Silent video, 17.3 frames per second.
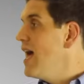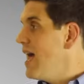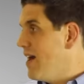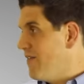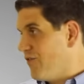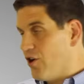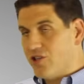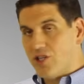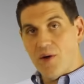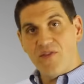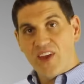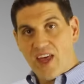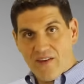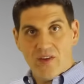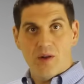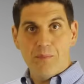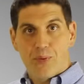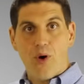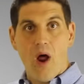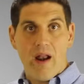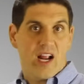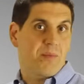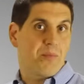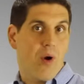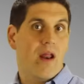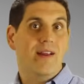if there's a given
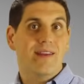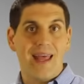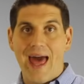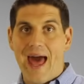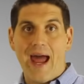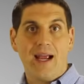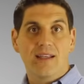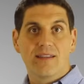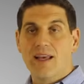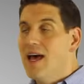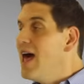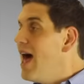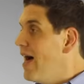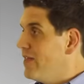product, product X,